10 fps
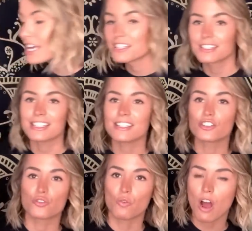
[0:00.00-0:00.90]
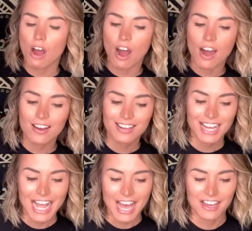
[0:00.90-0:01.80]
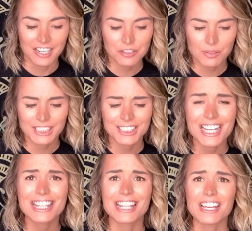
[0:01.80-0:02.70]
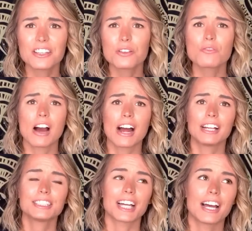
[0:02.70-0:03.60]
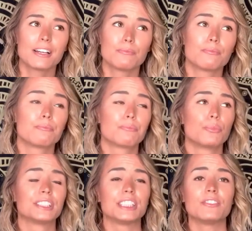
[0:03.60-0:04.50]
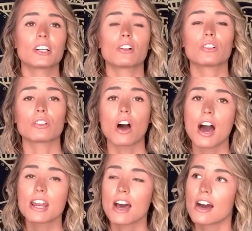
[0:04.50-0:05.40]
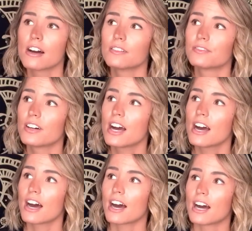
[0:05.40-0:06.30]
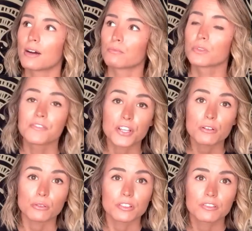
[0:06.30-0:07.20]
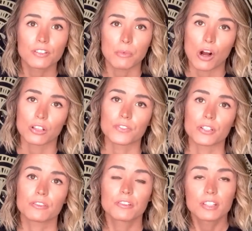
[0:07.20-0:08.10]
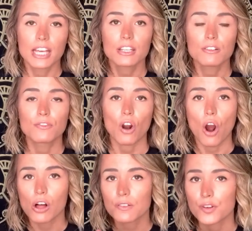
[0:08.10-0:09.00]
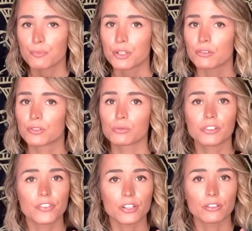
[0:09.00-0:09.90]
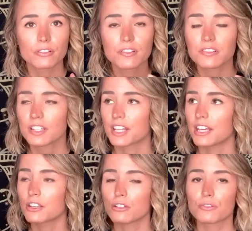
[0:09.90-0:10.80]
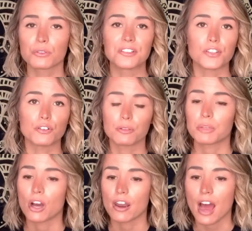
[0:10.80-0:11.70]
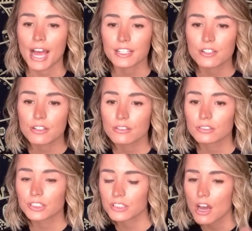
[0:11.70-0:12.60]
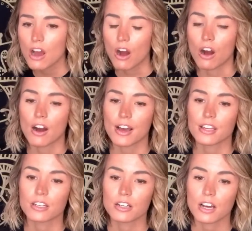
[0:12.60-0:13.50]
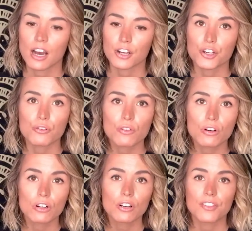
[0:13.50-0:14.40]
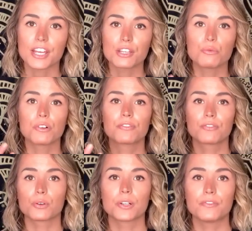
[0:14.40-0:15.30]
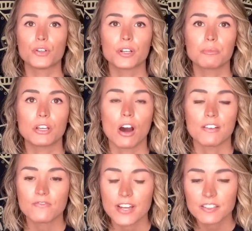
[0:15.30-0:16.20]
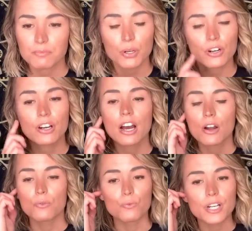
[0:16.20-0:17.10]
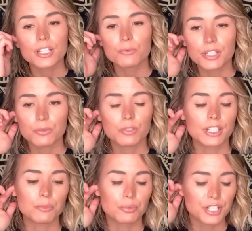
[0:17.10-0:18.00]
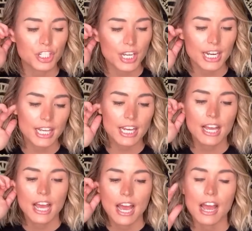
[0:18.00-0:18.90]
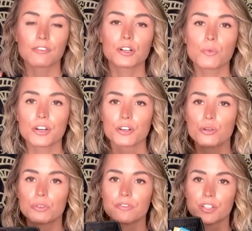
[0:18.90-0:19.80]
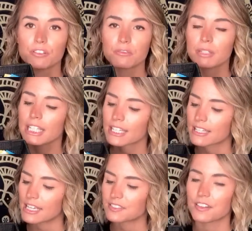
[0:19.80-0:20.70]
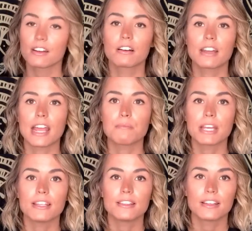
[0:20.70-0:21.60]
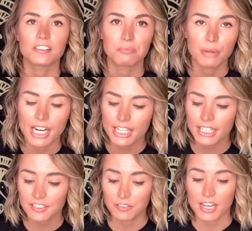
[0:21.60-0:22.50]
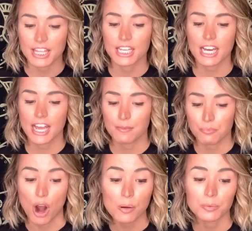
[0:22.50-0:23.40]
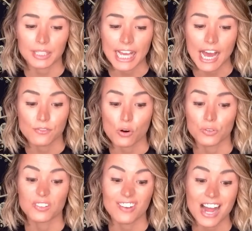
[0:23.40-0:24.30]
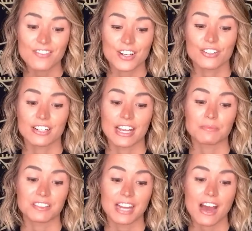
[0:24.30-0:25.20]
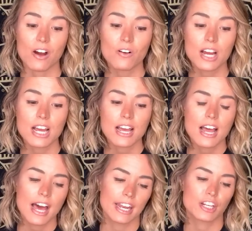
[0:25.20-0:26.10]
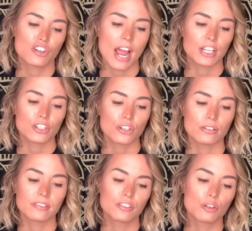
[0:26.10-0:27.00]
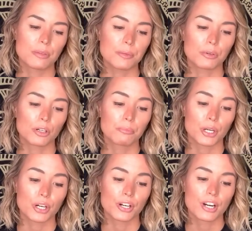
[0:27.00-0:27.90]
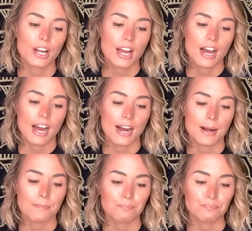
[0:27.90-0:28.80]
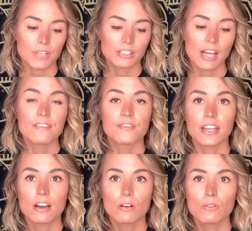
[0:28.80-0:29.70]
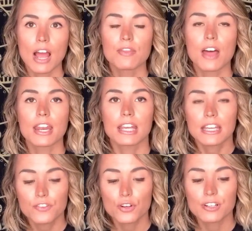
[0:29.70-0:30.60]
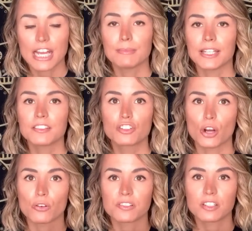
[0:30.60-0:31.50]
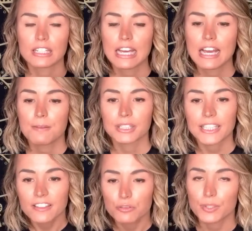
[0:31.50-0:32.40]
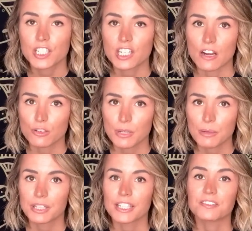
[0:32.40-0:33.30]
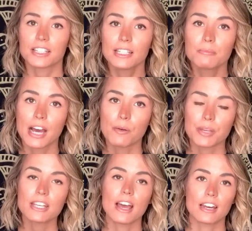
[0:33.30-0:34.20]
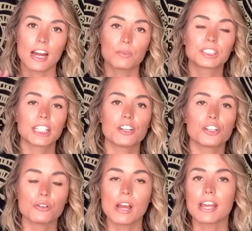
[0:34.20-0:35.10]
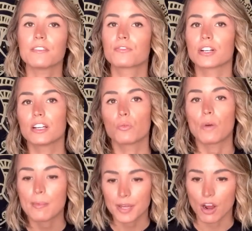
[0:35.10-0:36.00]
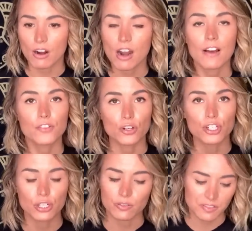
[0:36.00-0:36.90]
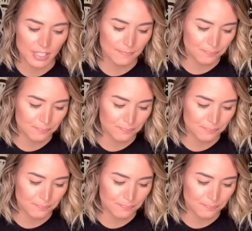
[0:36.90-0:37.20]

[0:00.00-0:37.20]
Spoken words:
the draw. And I just want to say thank you guys. I'm receiving a lot of reviews from all of you. So thank you for all of your beautiful reviews. Thank you for reviewing me on iTunes, on Google. Thank you for reviewing me on Facebook. Really, really, really appreciate it. Everyone who reviews me gets their name in this bucket. So I think I probably have over 500 names now. And I try and choose 2 people per live video. And then if your name is chosen, please reach out to me, please email me, and I will send you a free webinar of your choosing.